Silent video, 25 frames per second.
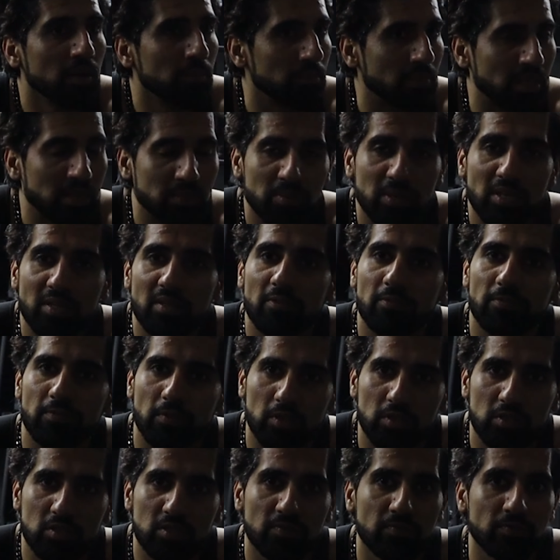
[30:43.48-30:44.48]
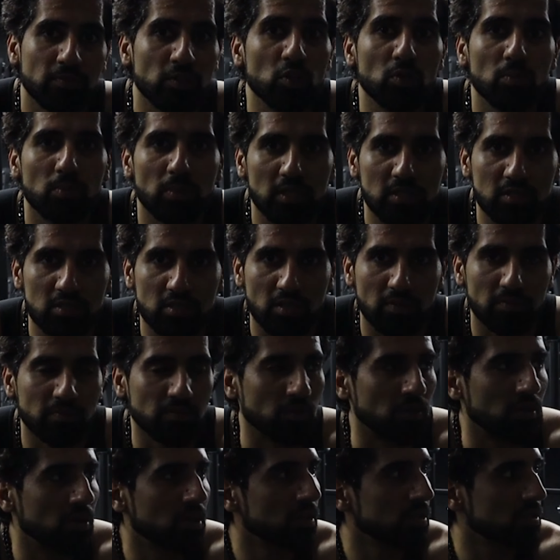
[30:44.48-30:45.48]
Maybe in the first few months of
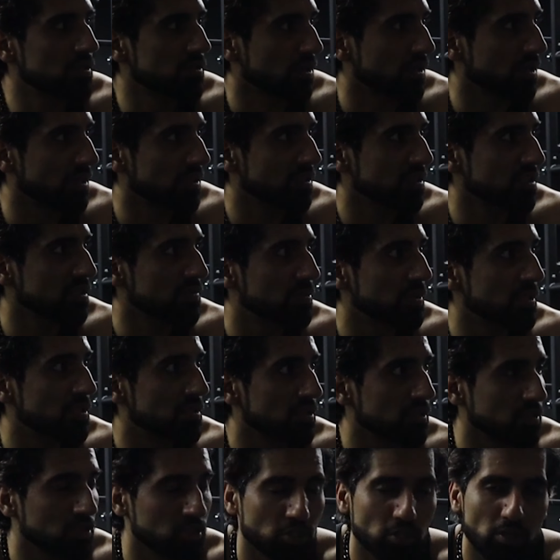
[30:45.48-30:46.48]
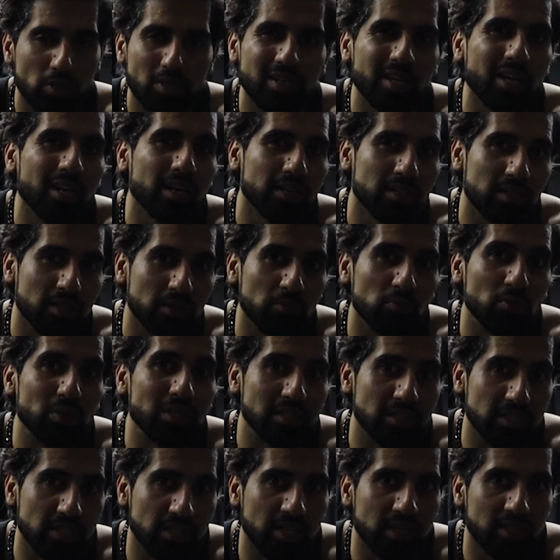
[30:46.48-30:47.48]
starting this business, you're not gonna
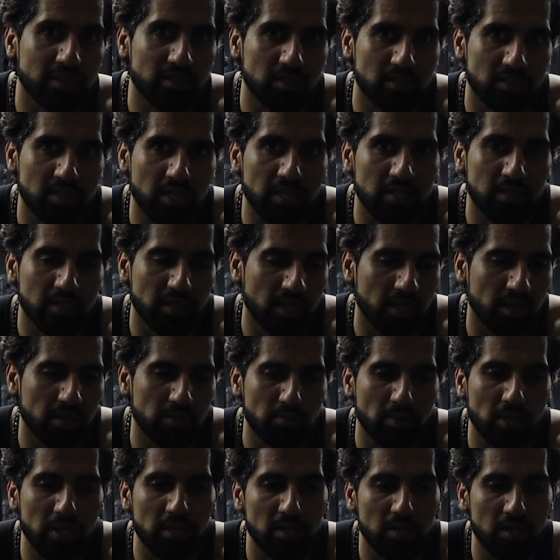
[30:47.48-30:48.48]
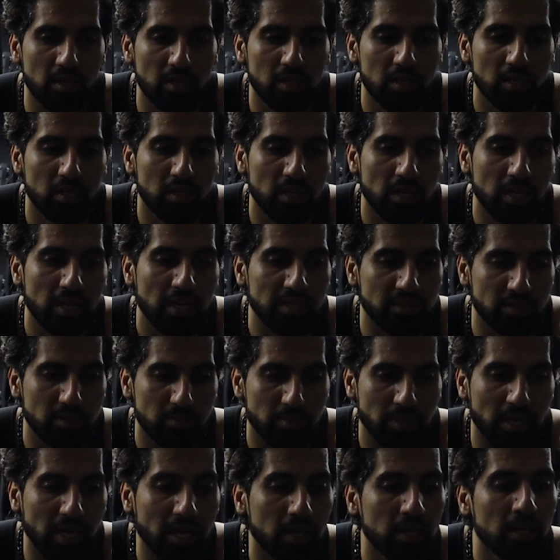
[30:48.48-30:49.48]
really hit the 10K right at the
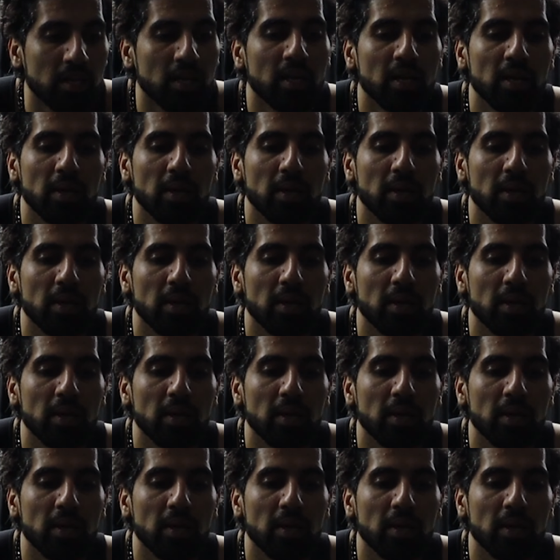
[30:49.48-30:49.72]
bat,